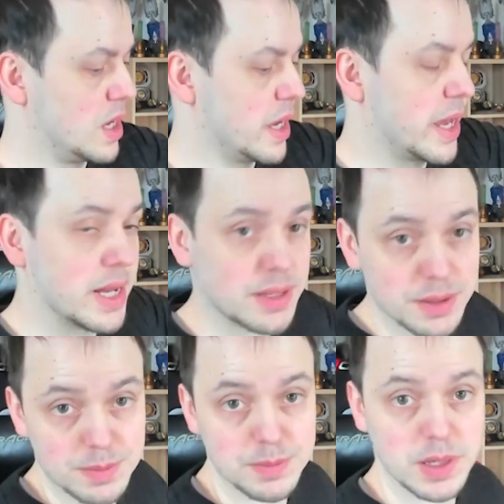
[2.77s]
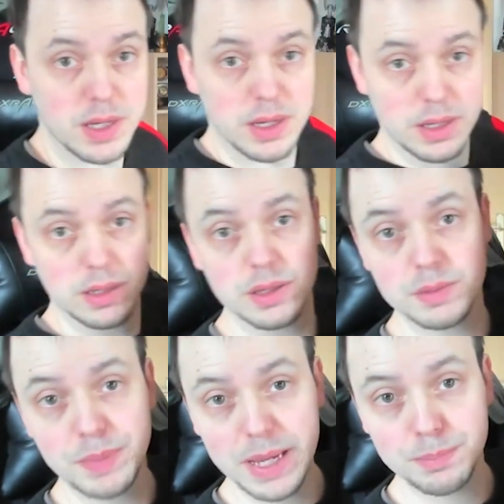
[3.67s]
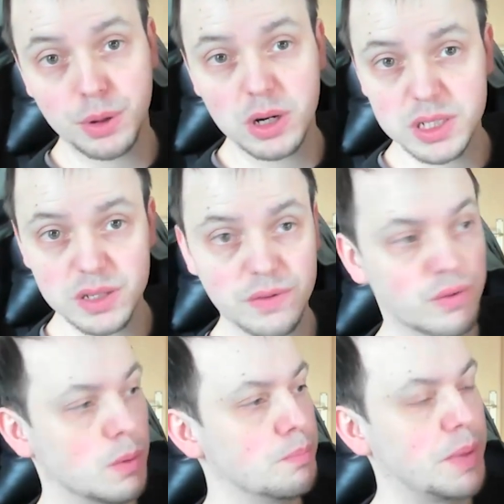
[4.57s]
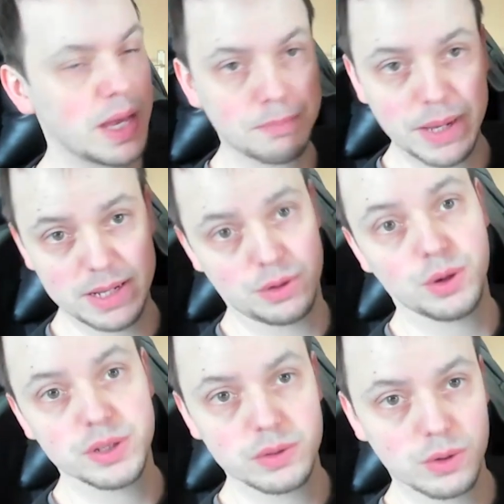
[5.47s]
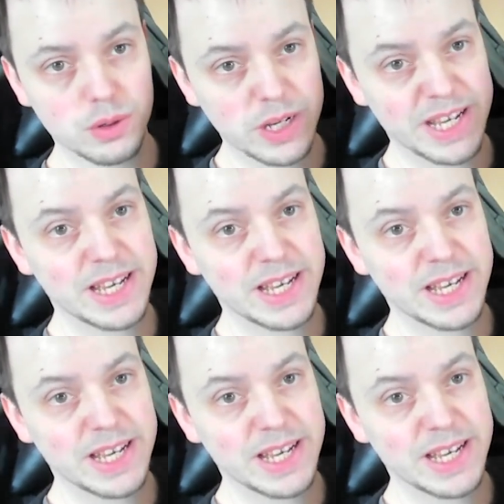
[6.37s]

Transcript: I got this big box from Big Bad Toy Store.